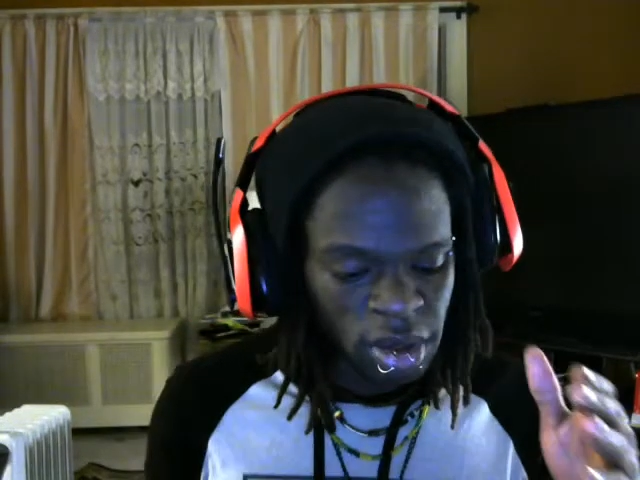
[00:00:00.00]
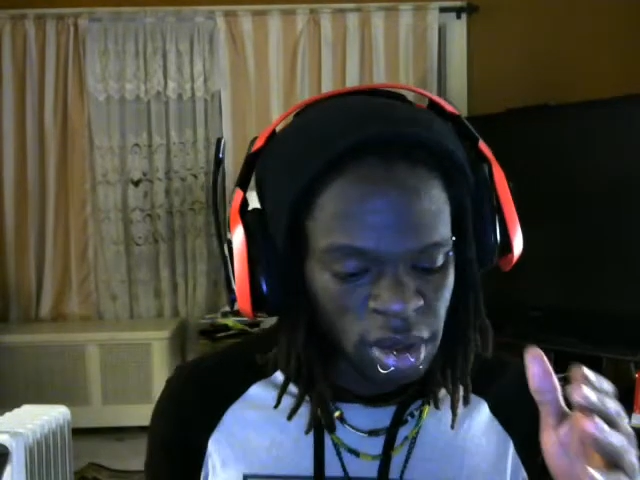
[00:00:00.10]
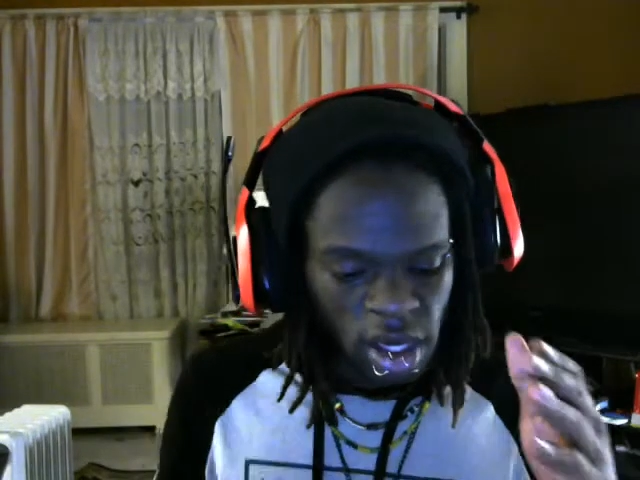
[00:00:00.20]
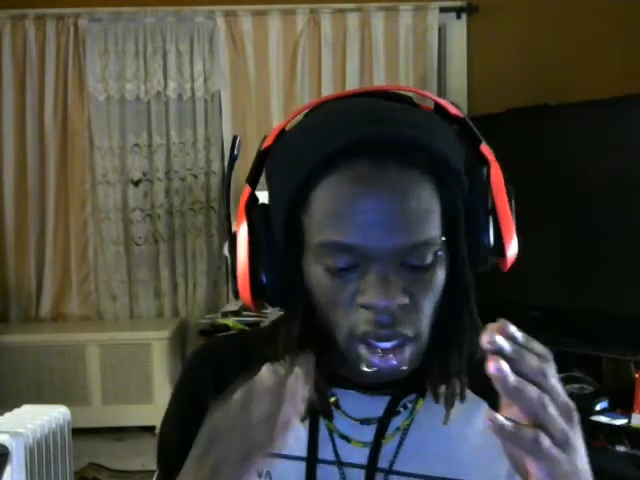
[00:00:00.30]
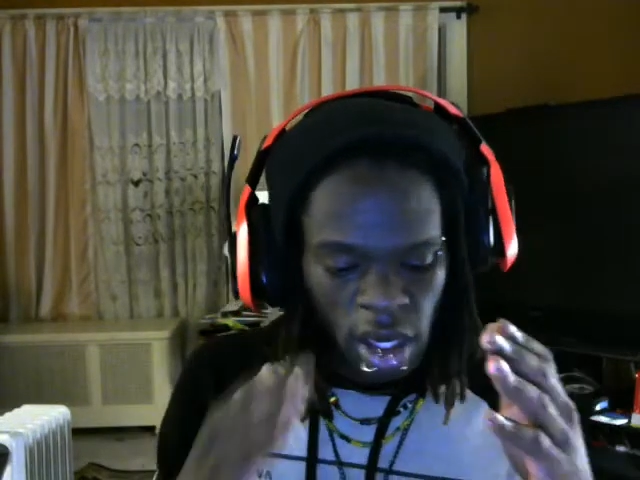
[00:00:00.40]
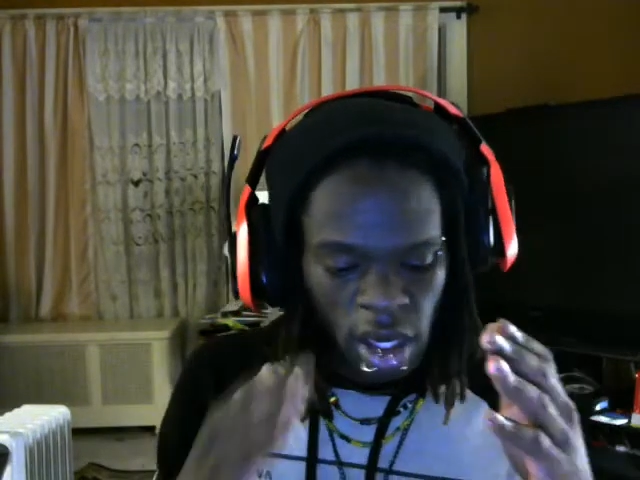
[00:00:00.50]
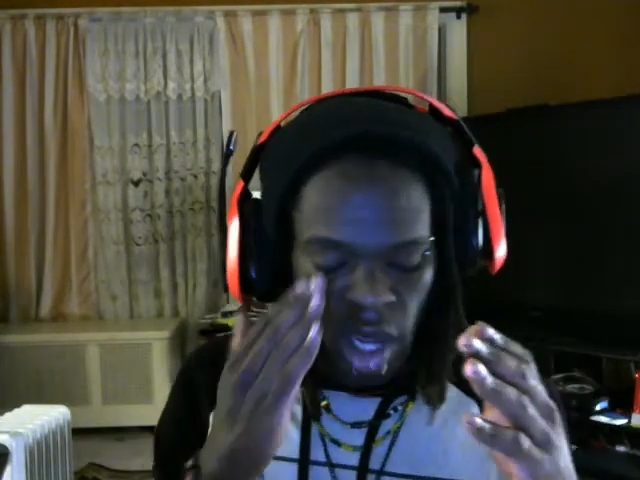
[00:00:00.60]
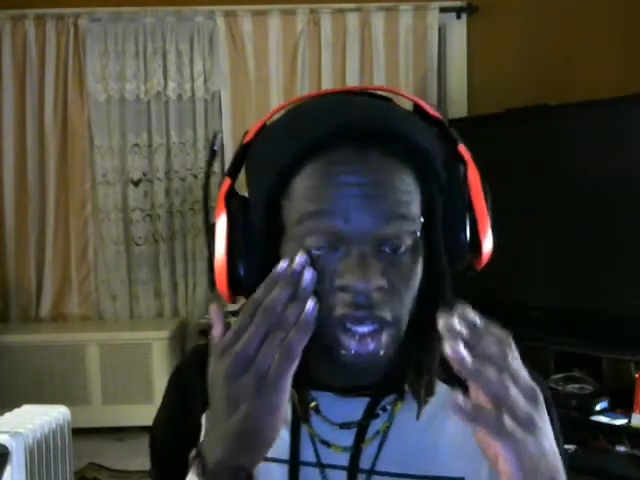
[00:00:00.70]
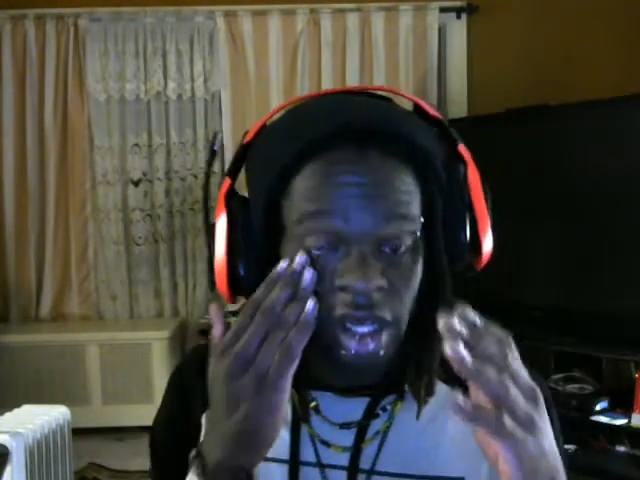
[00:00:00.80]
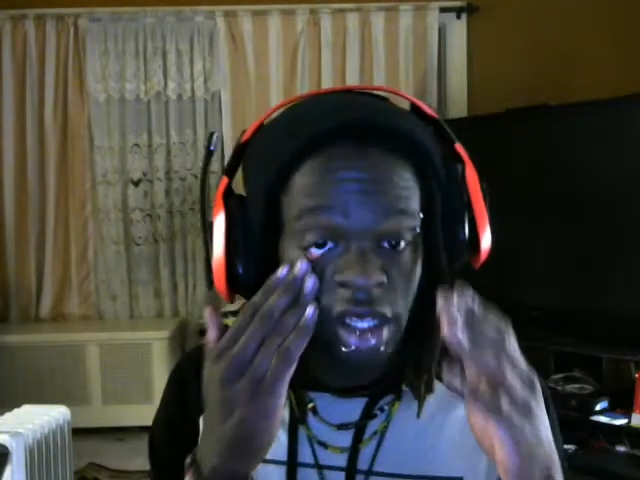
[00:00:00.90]
I've done
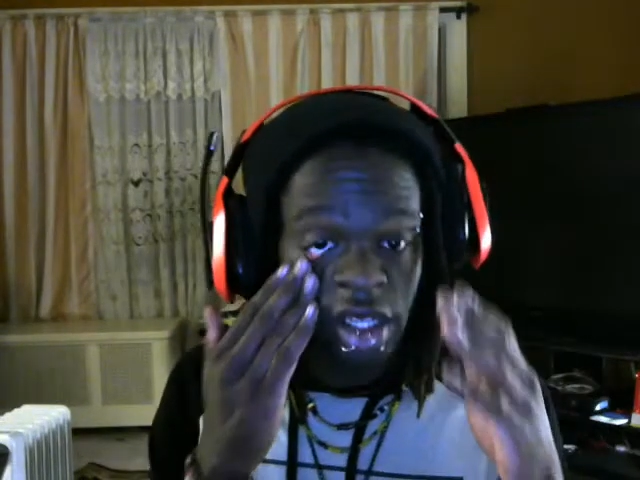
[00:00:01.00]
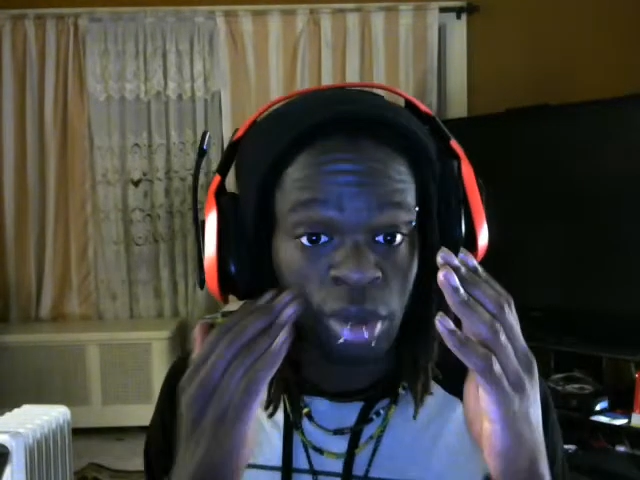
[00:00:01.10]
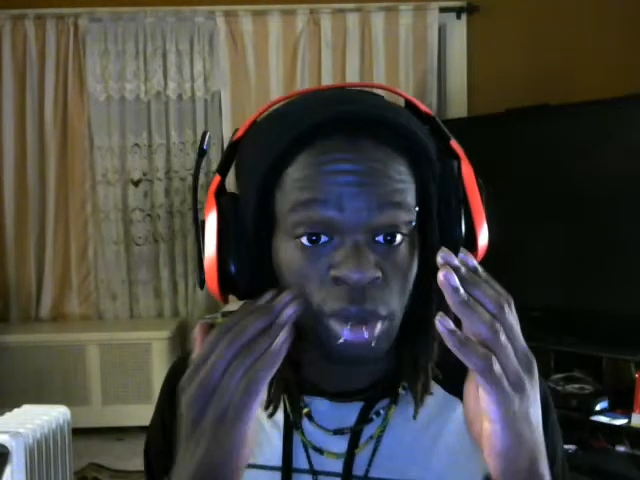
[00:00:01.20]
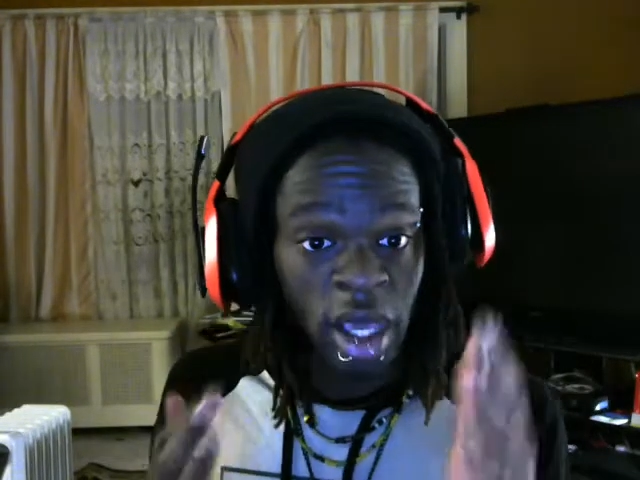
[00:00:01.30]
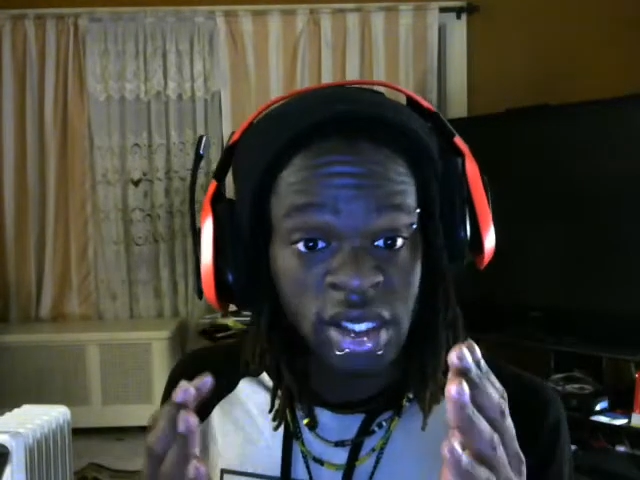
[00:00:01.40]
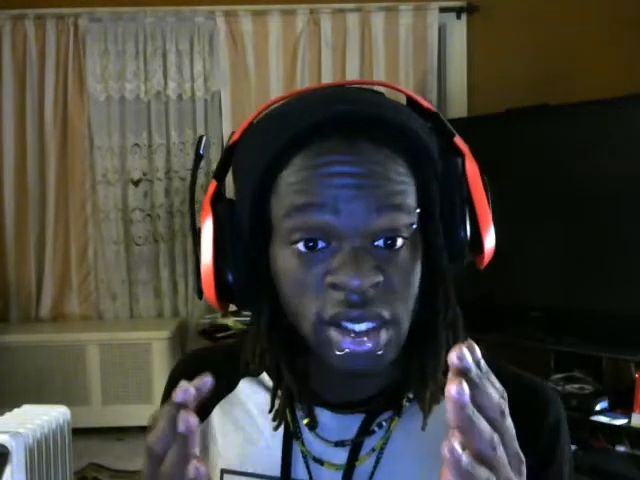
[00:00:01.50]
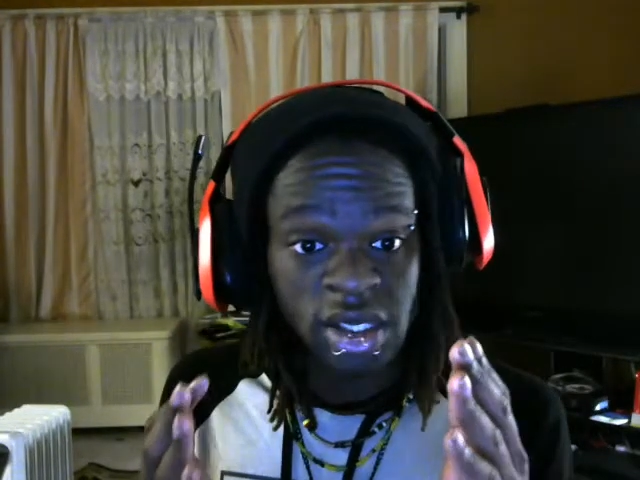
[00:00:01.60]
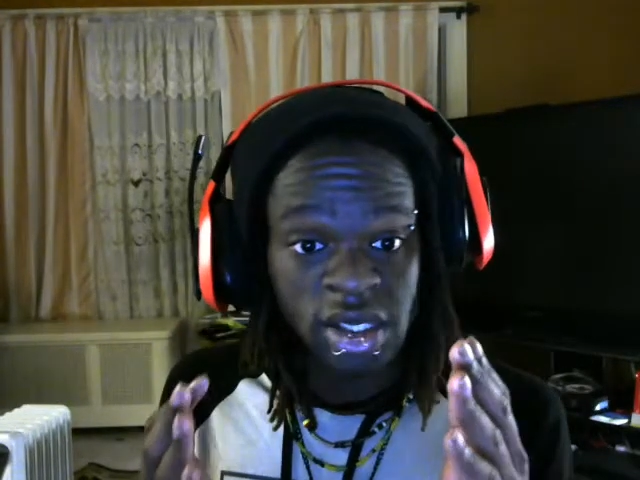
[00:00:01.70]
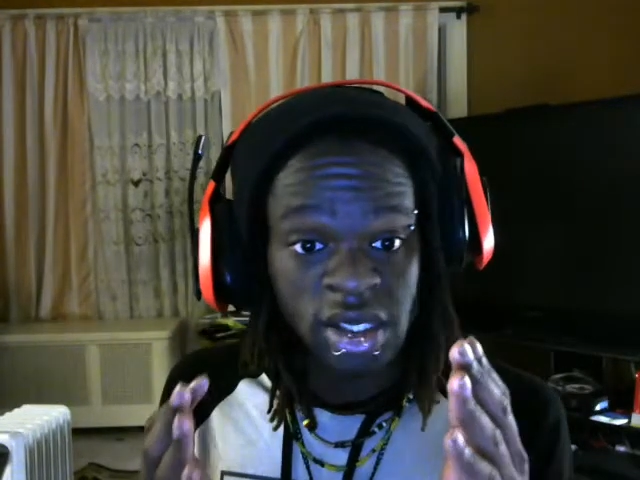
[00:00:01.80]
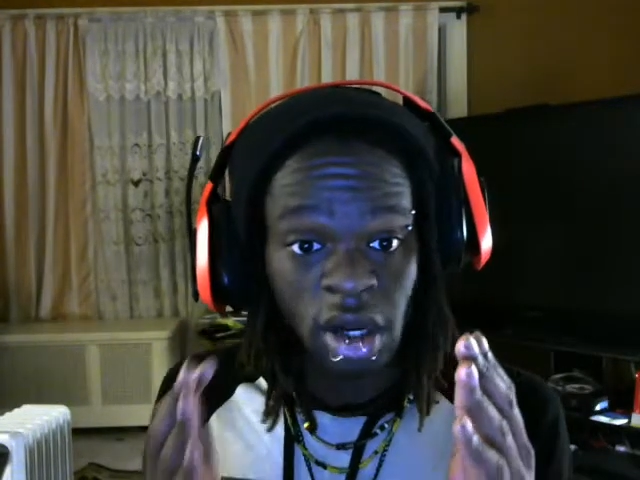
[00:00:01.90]
it twice on
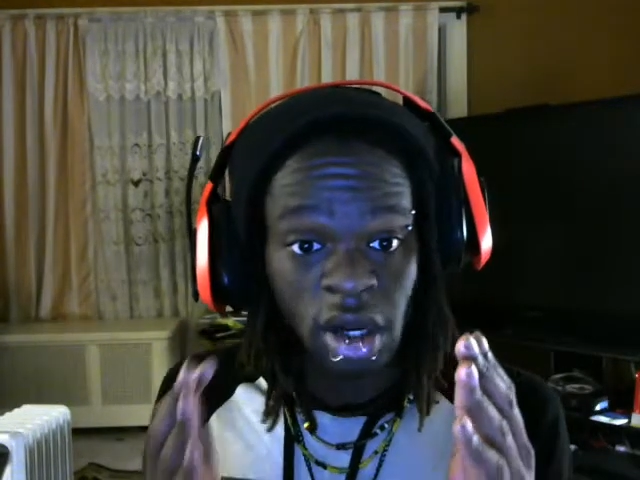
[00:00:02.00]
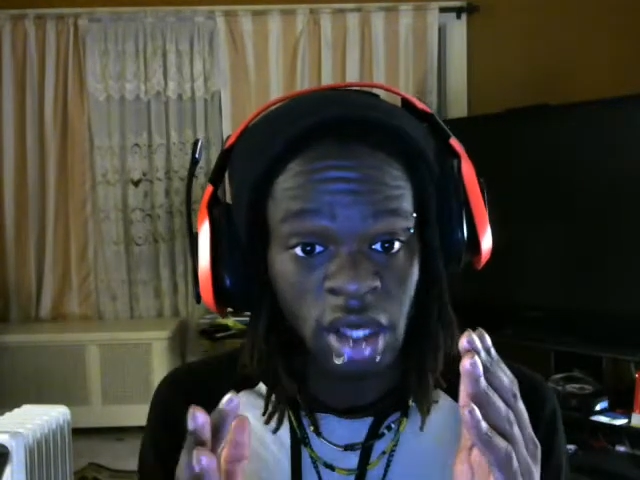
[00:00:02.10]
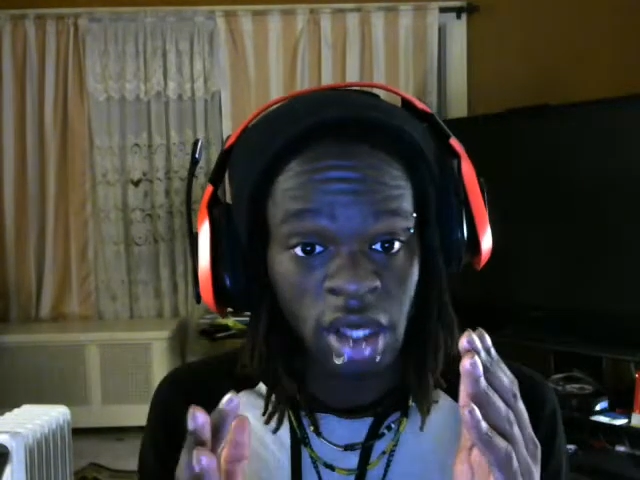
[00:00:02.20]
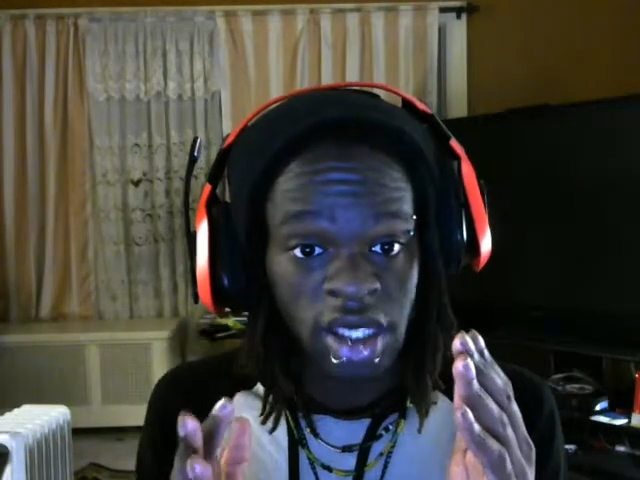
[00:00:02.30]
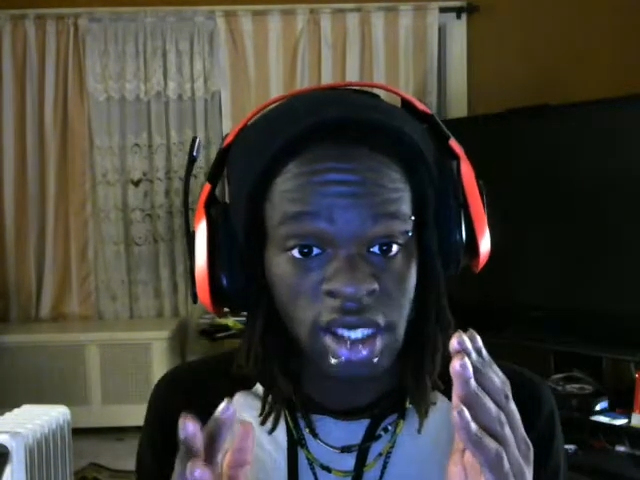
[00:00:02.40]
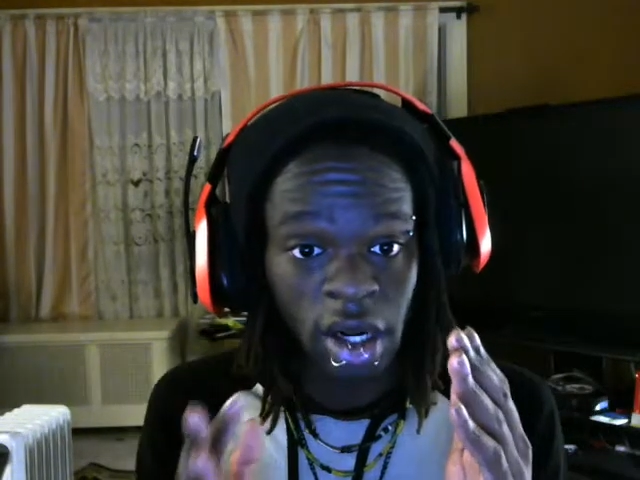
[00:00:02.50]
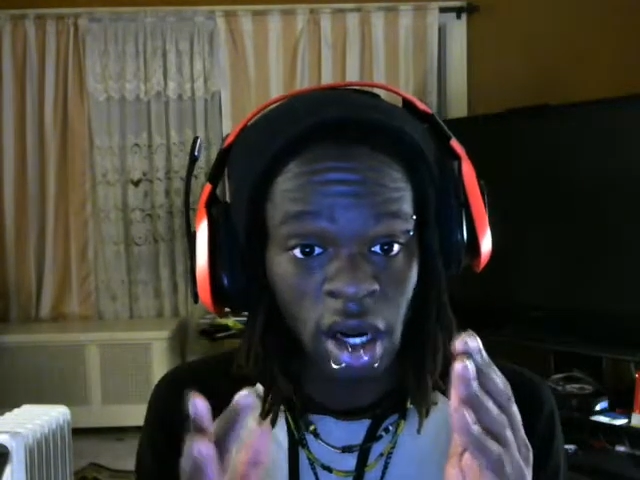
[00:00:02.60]
solo, like I said, a couple